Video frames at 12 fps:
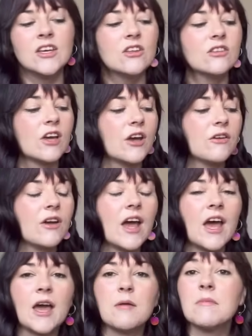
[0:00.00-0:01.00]
So
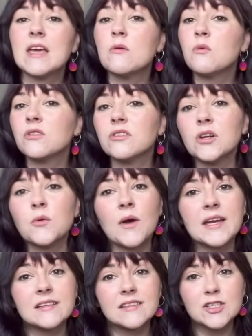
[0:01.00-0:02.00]
it wasn't a
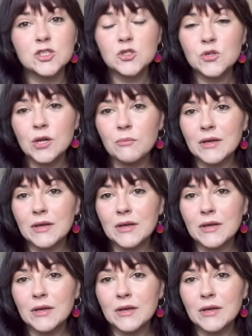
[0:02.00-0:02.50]
wasted trip.